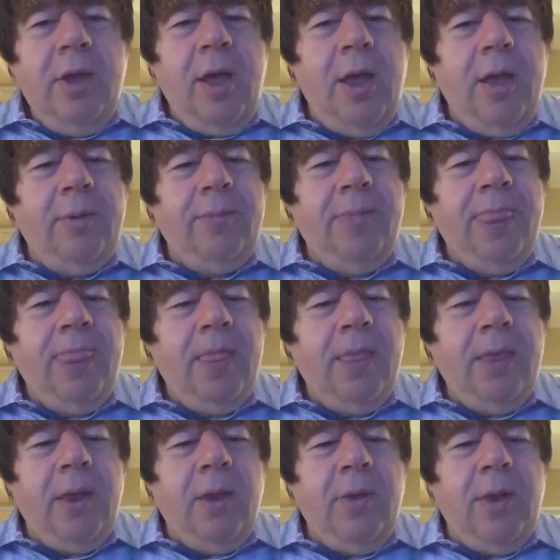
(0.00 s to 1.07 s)
you
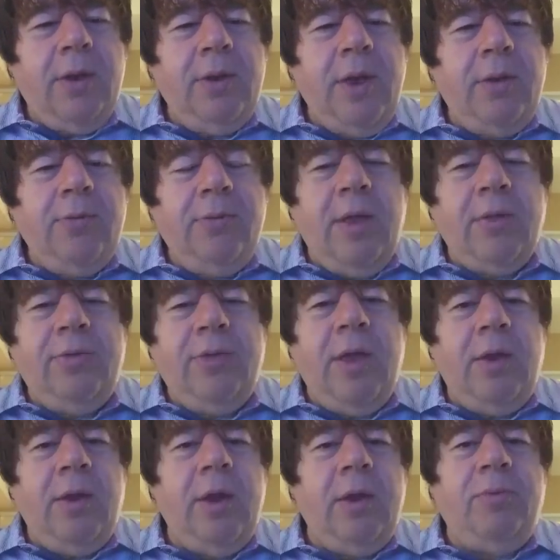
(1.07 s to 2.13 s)
know, and see,
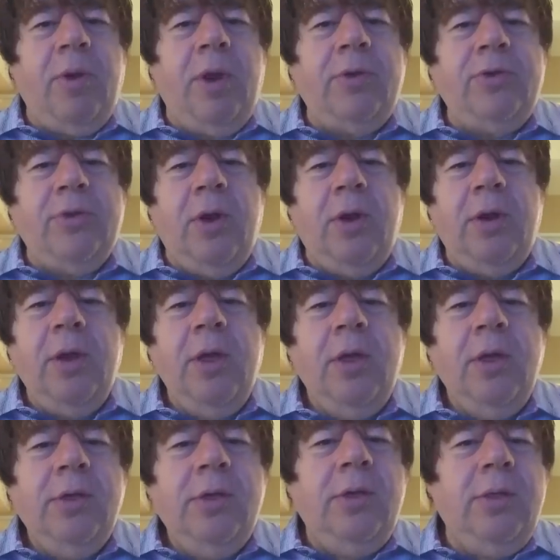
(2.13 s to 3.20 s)
on a price chart,
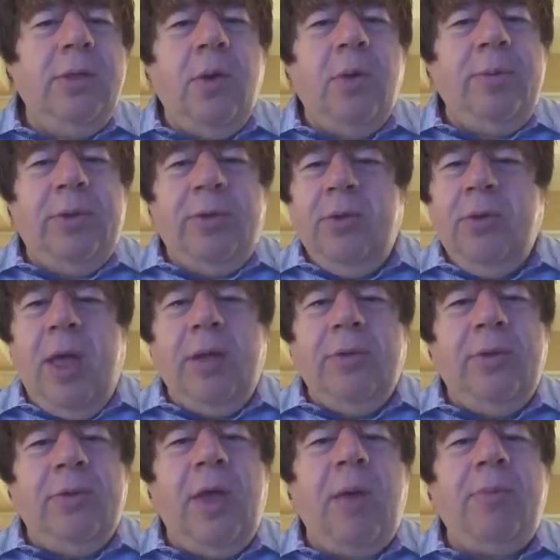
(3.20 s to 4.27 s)
it would be two
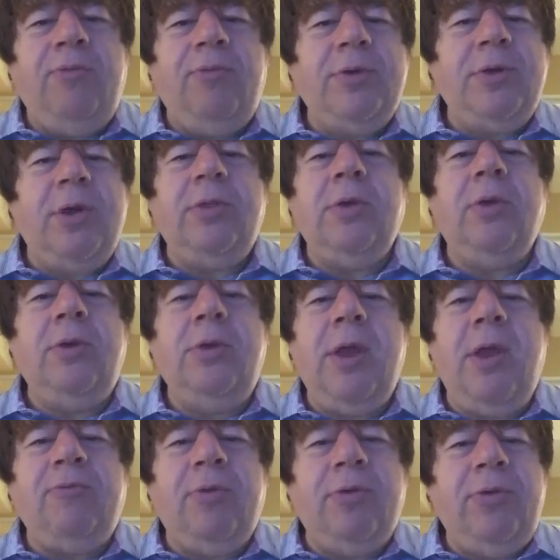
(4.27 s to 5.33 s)
lines on top of each other. You'd
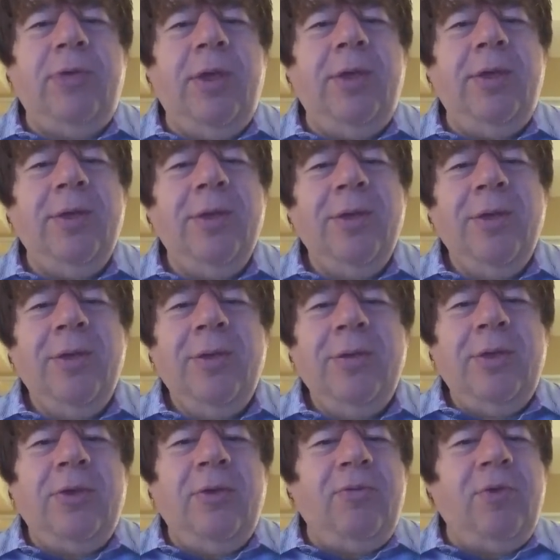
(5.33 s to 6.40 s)
never see
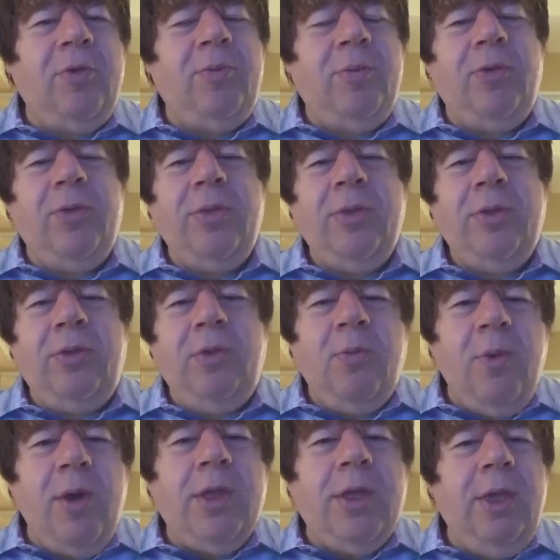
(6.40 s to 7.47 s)
the difference between the two.
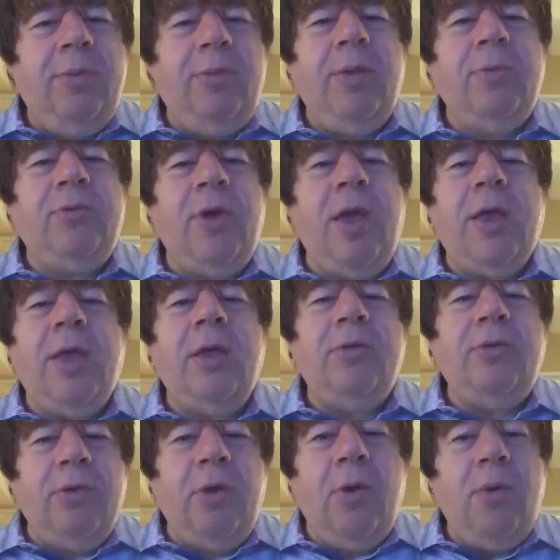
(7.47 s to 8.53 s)
What keeps them tracking
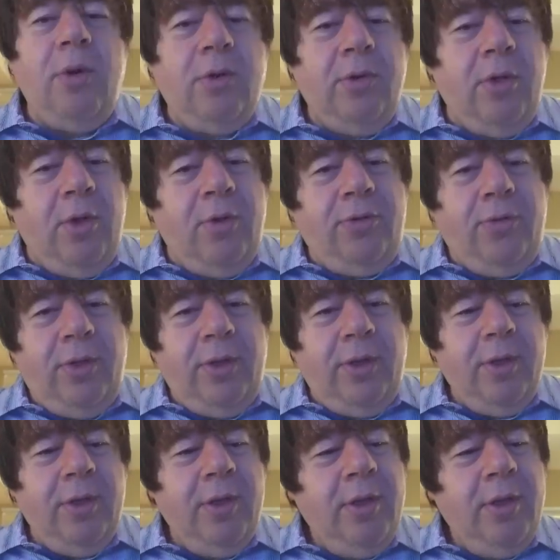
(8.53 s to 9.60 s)
so closely?